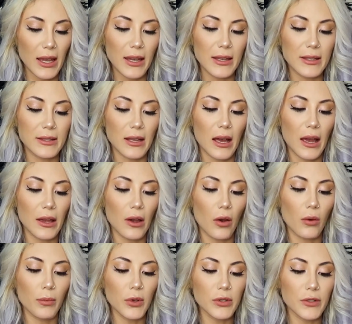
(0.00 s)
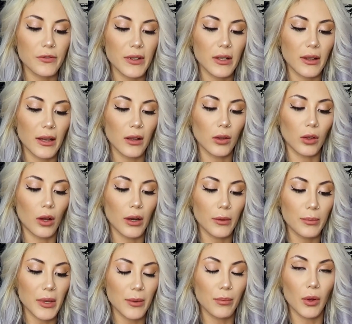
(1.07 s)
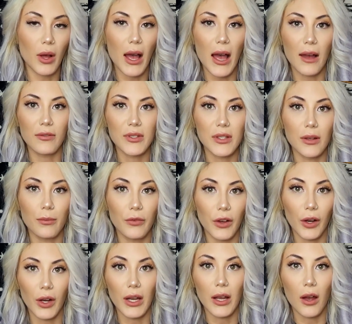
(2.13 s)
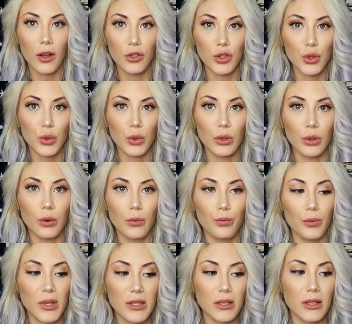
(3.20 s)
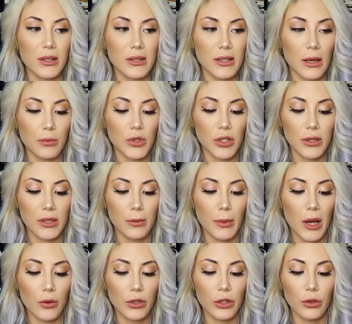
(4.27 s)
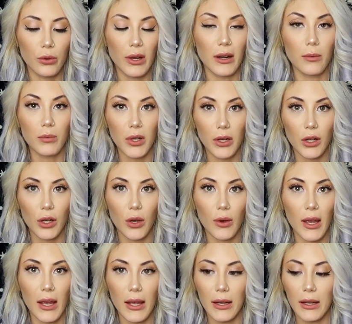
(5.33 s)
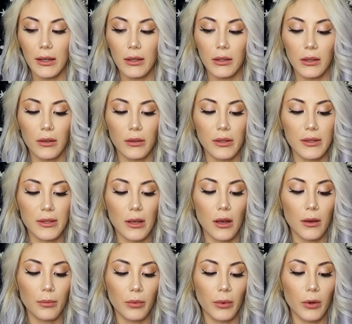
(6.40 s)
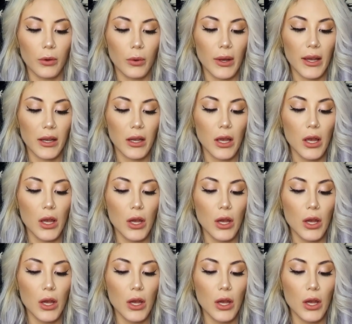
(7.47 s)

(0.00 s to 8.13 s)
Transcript: is I almost feel like a lot of people have some very untrue misconceptions about you, and I'm gonna go ahead and clear this up real quick.